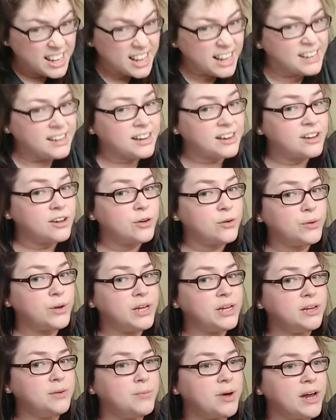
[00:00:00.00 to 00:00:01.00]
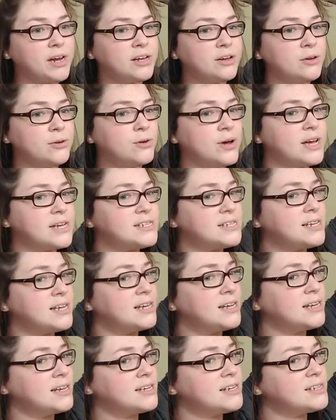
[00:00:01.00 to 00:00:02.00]
And I know anybody who has
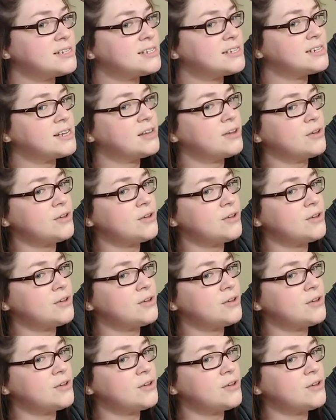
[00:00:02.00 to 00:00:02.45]
kids